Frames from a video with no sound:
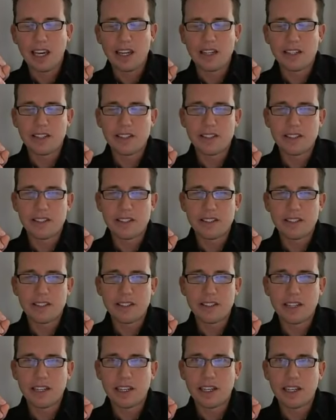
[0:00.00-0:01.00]

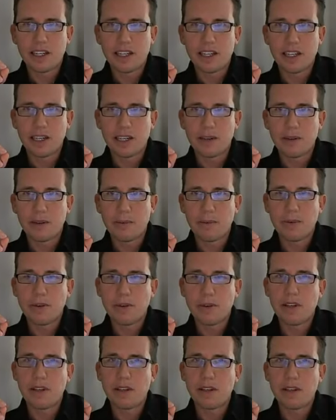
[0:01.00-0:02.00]
And
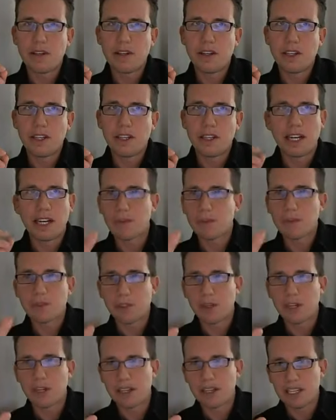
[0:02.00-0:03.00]
I
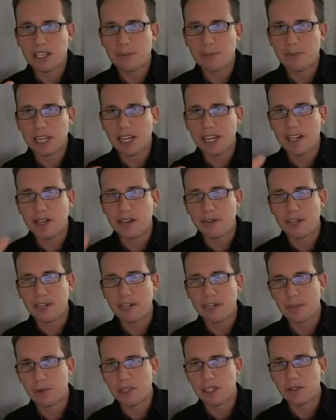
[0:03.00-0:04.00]
was trying to get my head
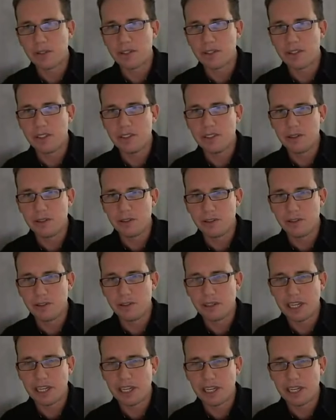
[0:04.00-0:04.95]
around what you do